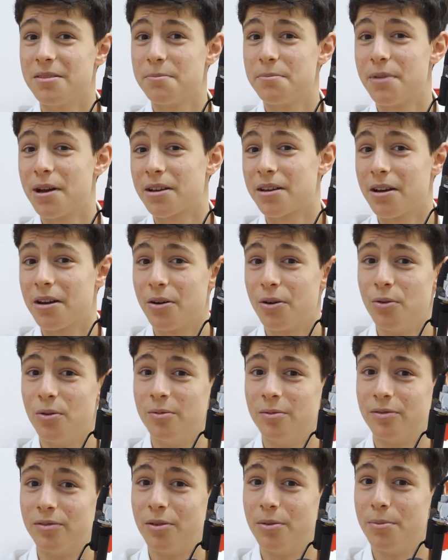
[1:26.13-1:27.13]
back at
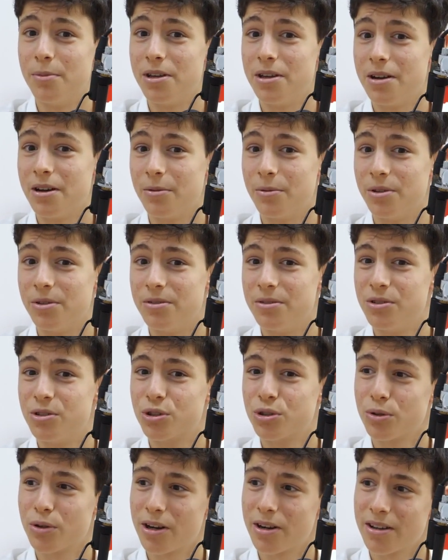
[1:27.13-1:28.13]
home for me, I would
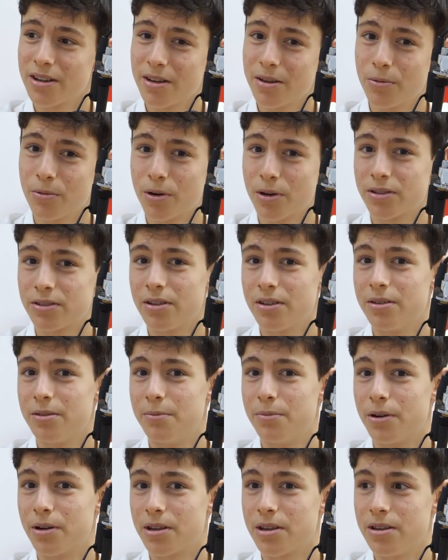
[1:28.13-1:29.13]
try to get work done,
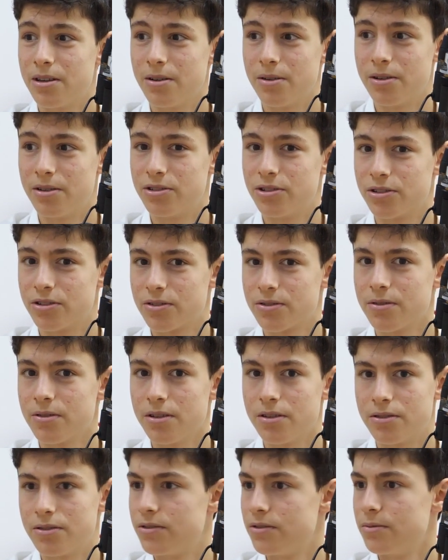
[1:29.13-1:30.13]
but here it just
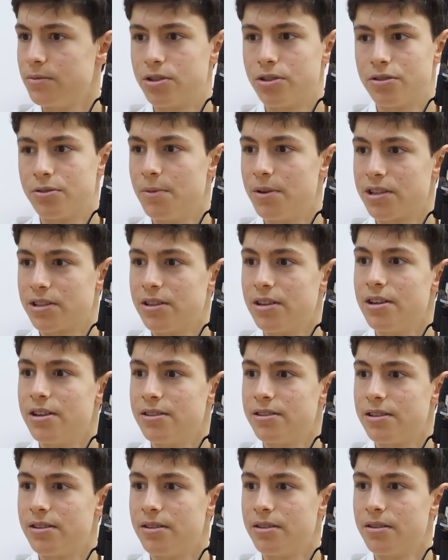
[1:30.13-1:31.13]

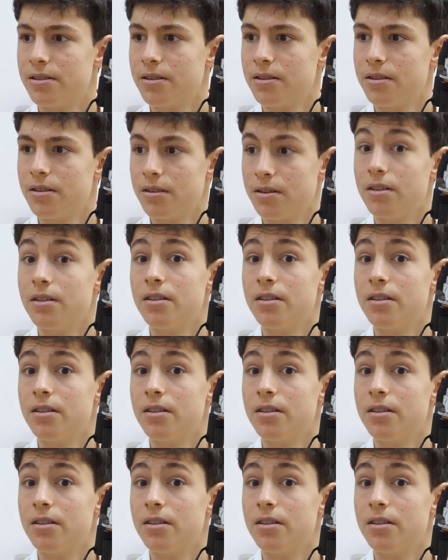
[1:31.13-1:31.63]
makes it a lot easier.